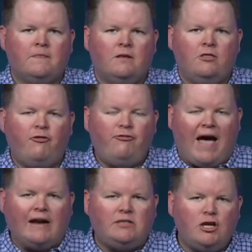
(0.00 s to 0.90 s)
The
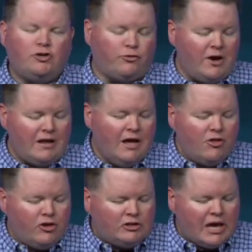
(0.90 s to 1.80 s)
fact is, friend,
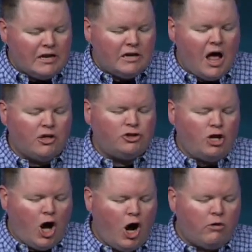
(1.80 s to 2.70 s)
the
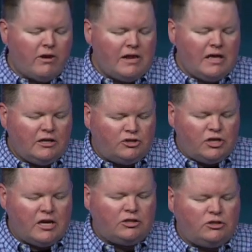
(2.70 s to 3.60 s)
technology already
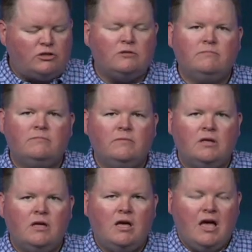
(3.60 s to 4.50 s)
exists
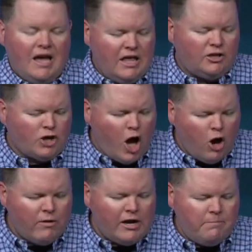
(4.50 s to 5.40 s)
it is
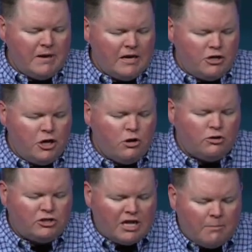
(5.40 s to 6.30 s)
already being
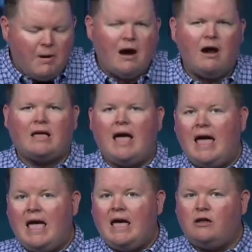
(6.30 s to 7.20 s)
used in America
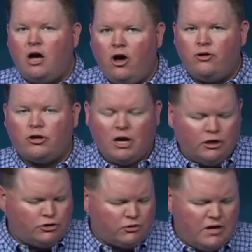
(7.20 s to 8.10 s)
and other
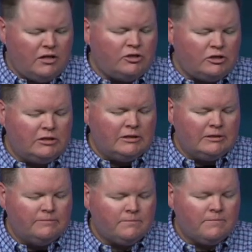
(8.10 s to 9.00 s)
countries,
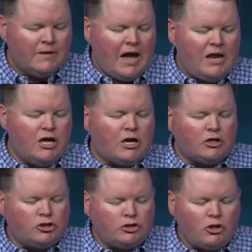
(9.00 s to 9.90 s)
and it
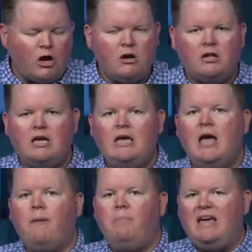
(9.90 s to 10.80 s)
could certainly
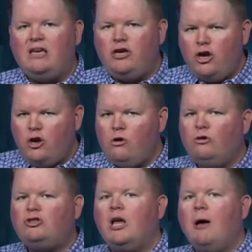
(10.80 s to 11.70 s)
be
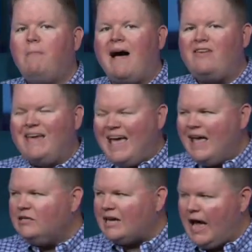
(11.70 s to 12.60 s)
used by the
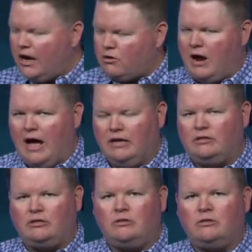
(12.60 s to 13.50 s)

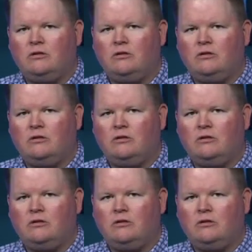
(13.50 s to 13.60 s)
Antichrist